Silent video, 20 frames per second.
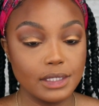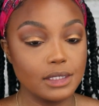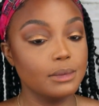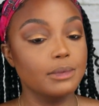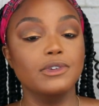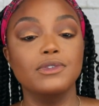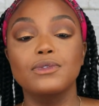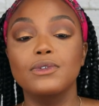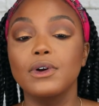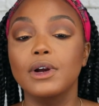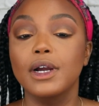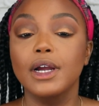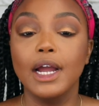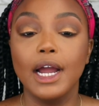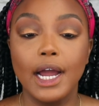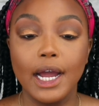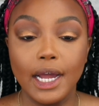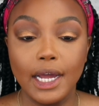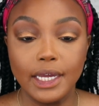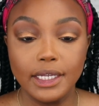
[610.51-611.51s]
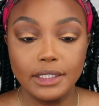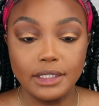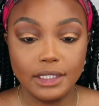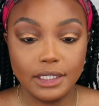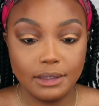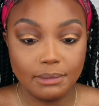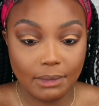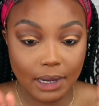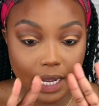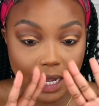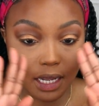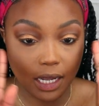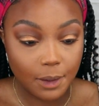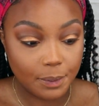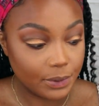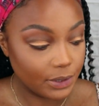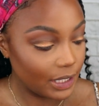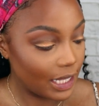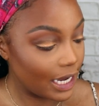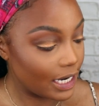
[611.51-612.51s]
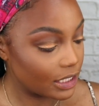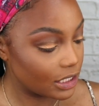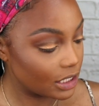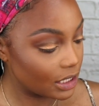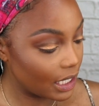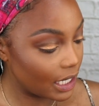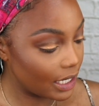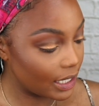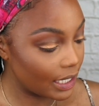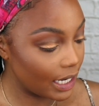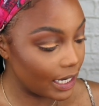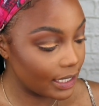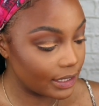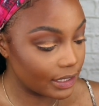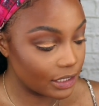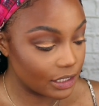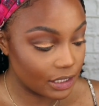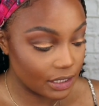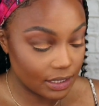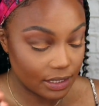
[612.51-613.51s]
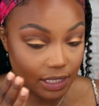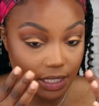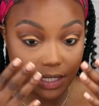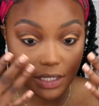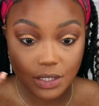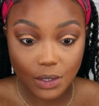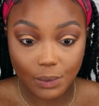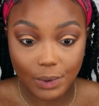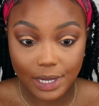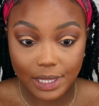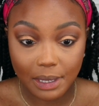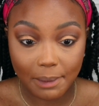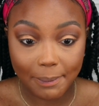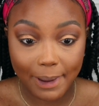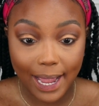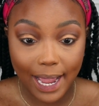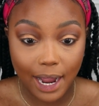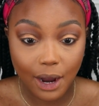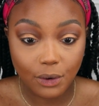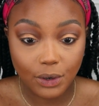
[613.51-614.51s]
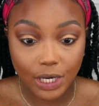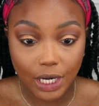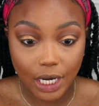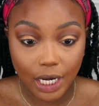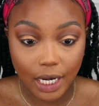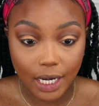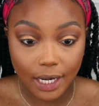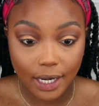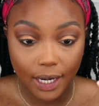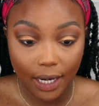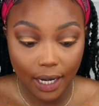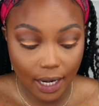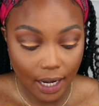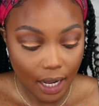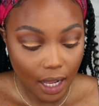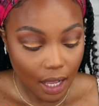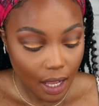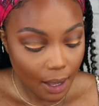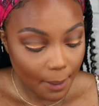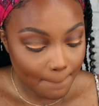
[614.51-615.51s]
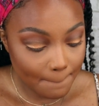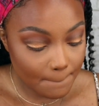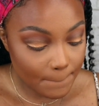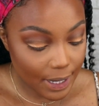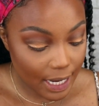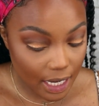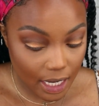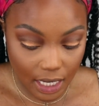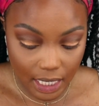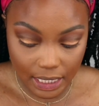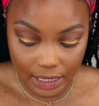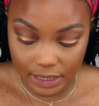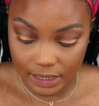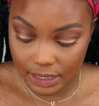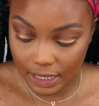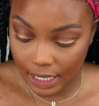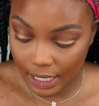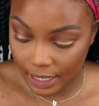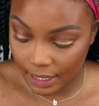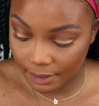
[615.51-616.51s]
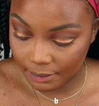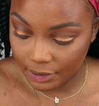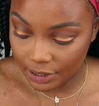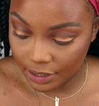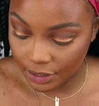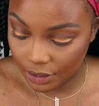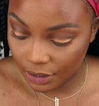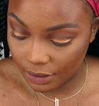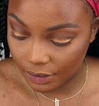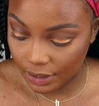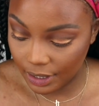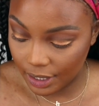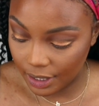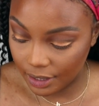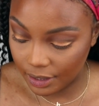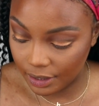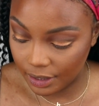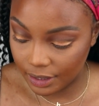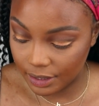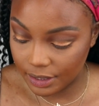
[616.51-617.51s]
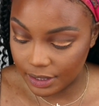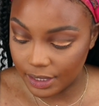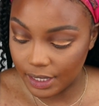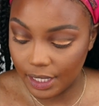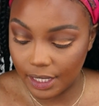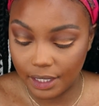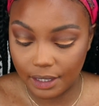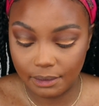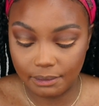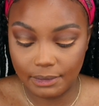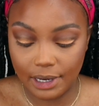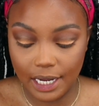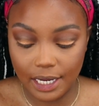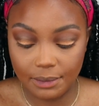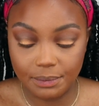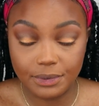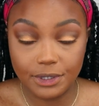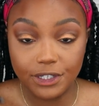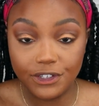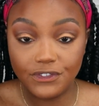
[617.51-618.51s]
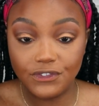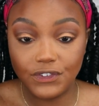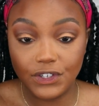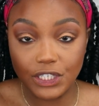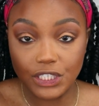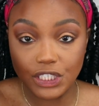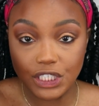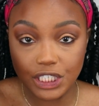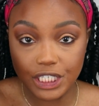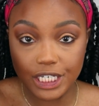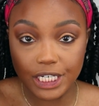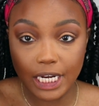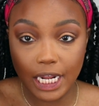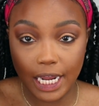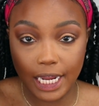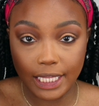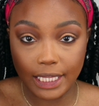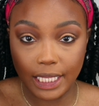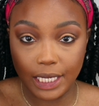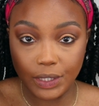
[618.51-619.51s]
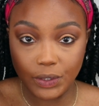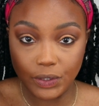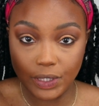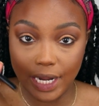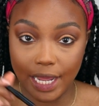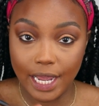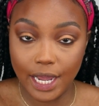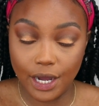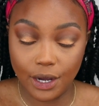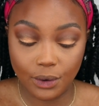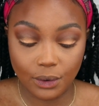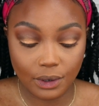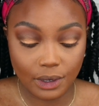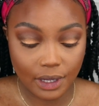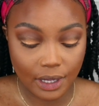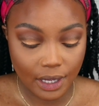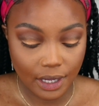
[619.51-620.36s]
so before I did my upper lash line, I did just dust away the powder. But I am going to go ahead and take my Perversion eyeliner now.